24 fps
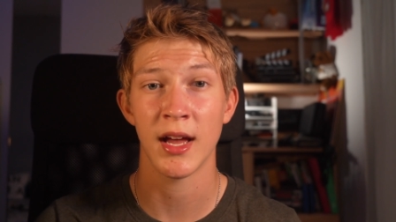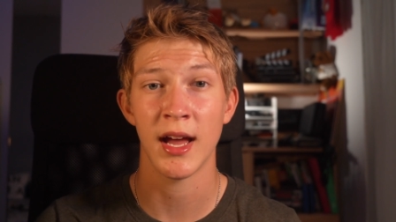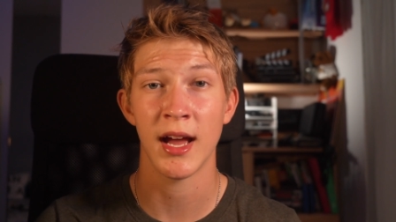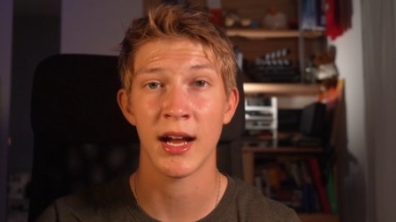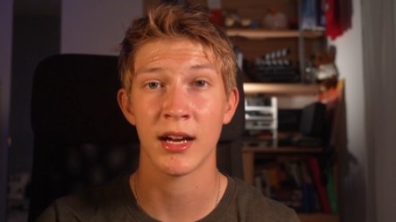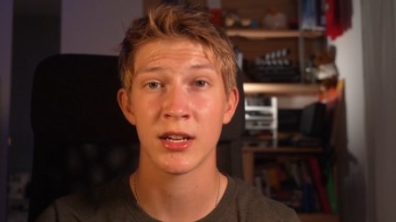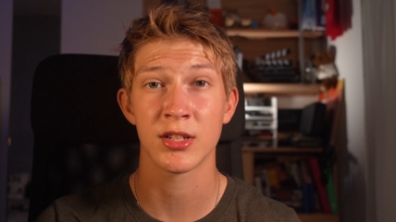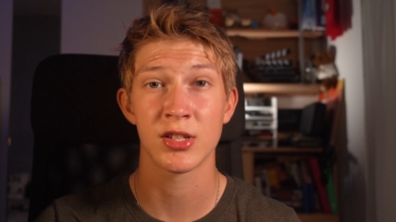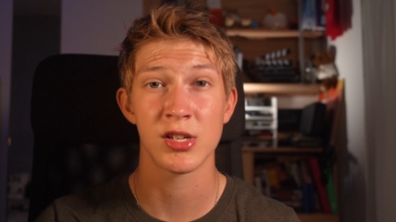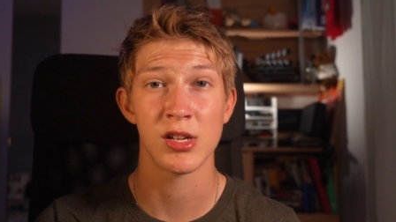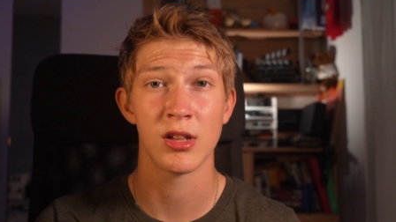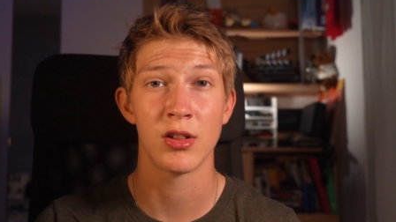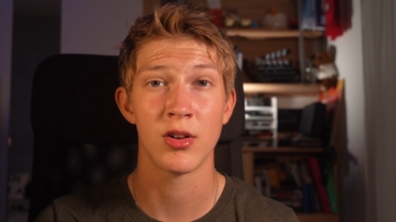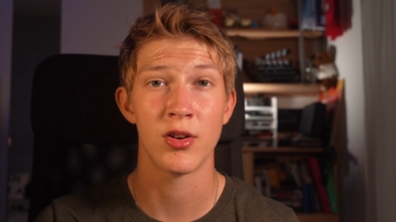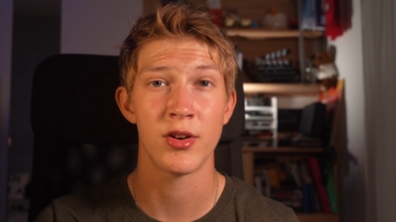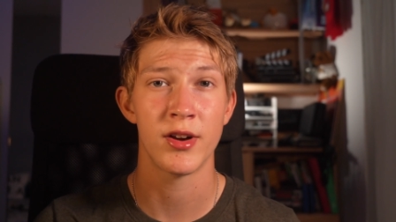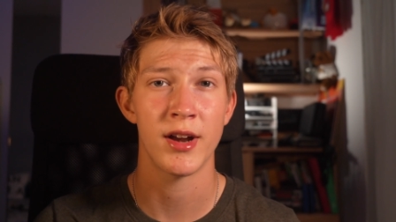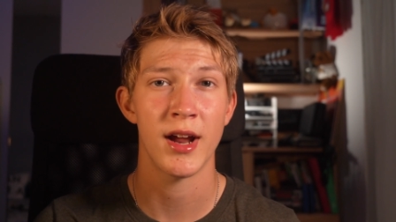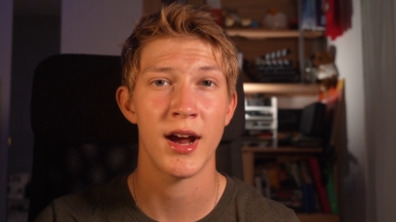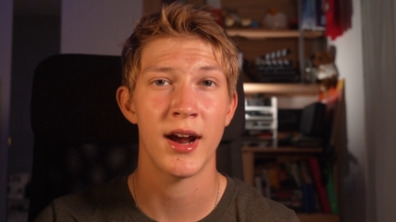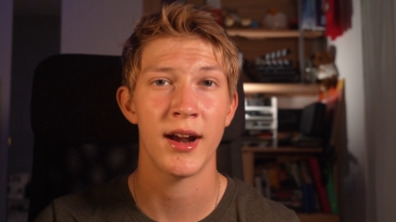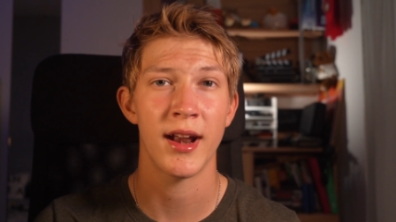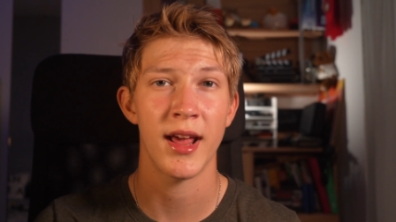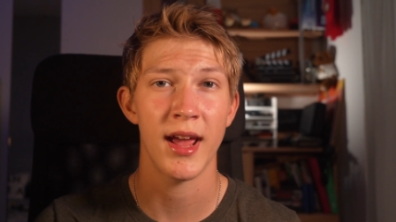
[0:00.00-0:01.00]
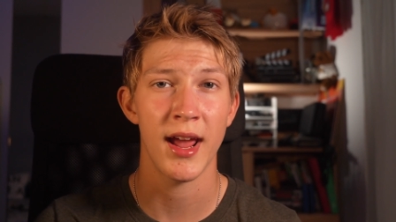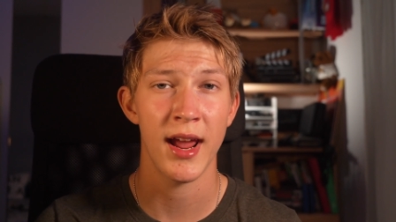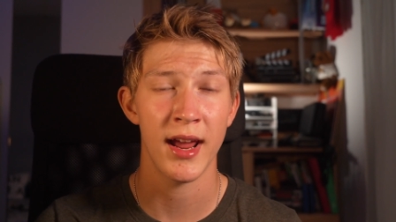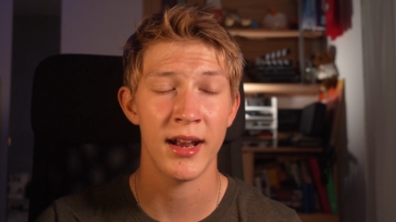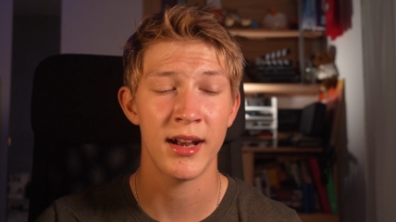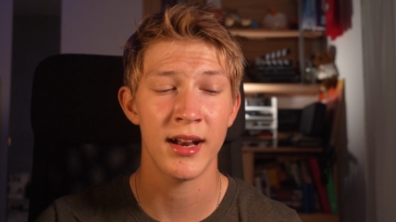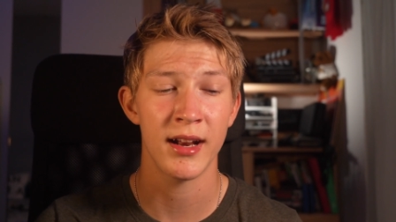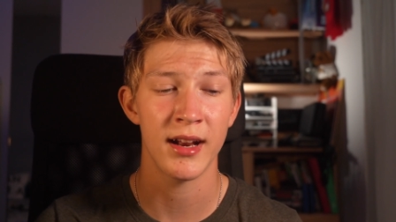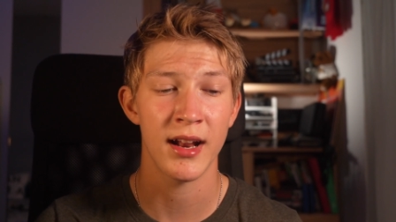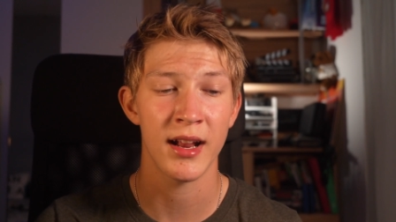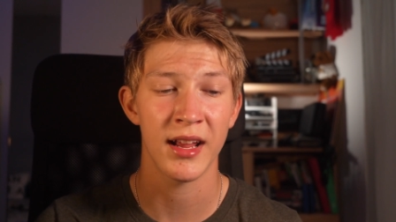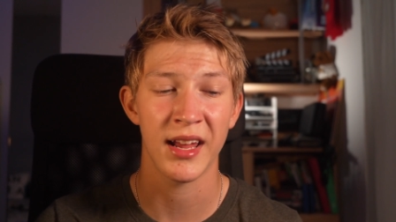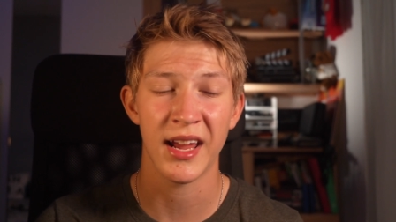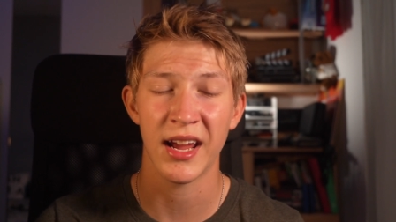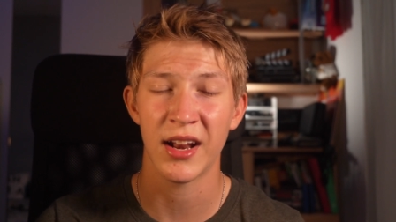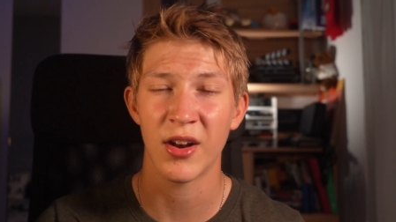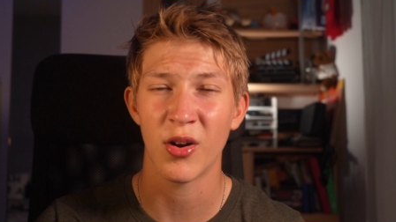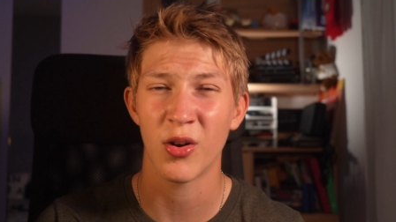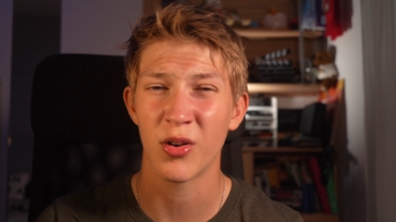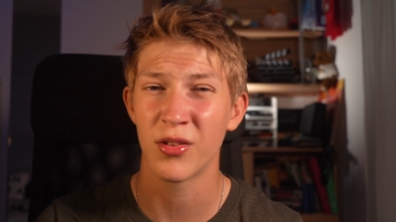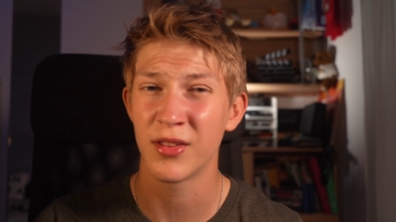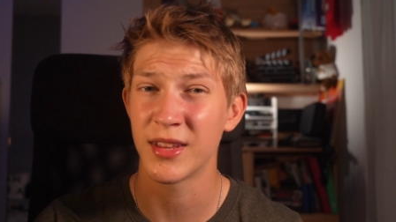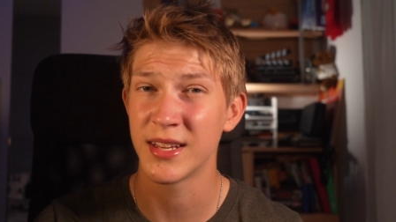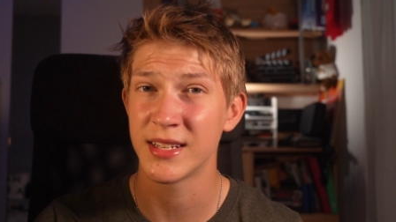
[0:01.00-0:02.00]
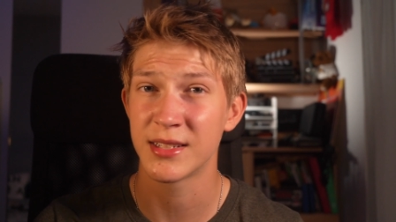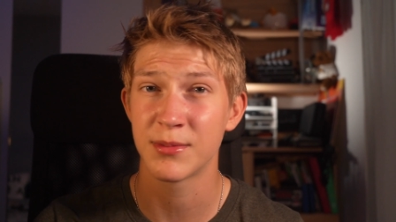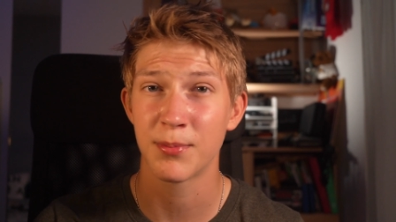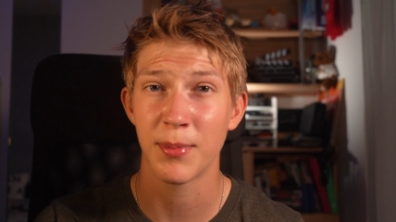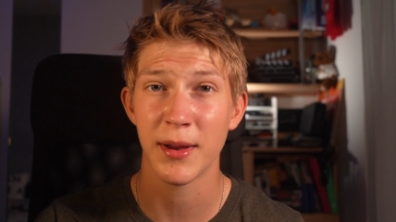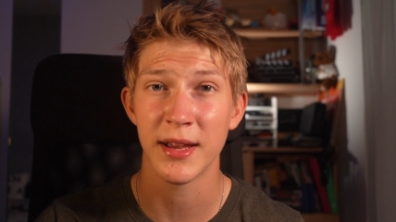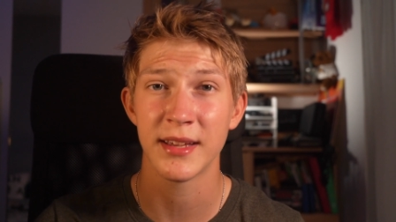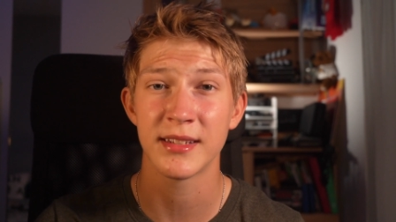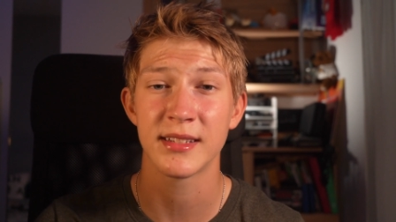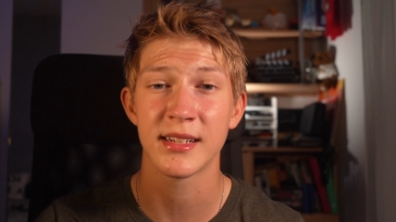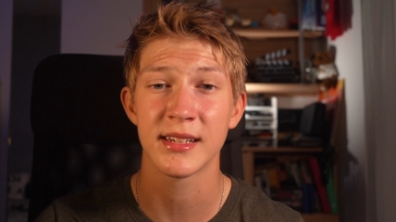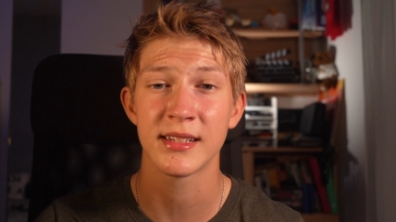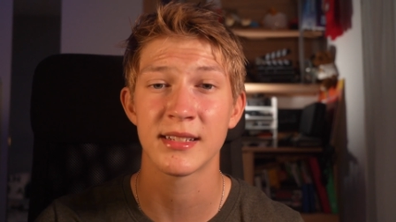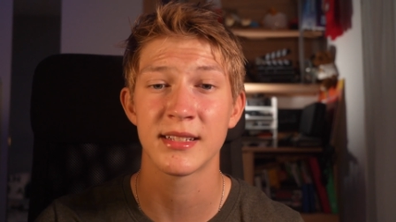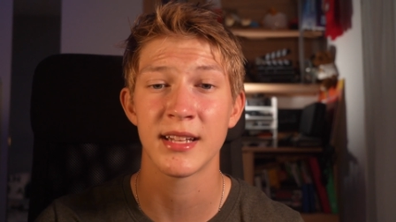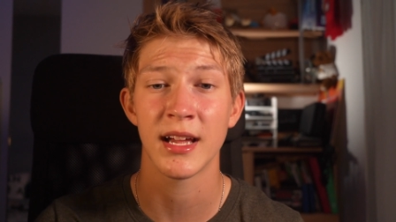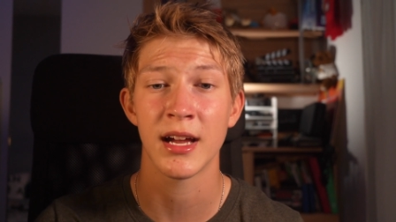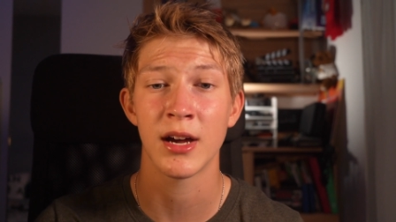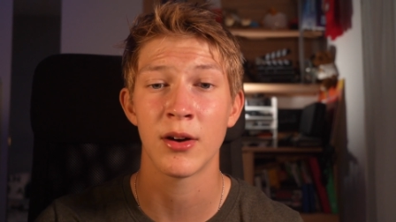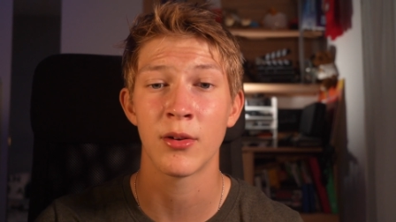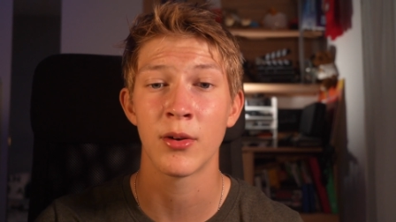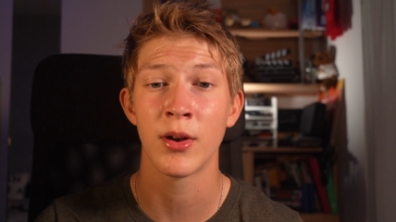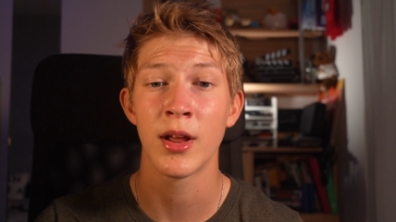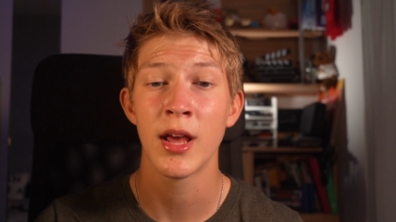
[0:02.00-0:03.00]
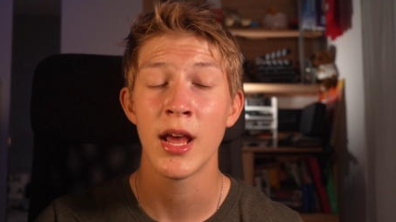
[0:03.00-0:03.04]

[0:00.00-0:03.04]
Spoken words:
actually learn how to edit and get all these basics down.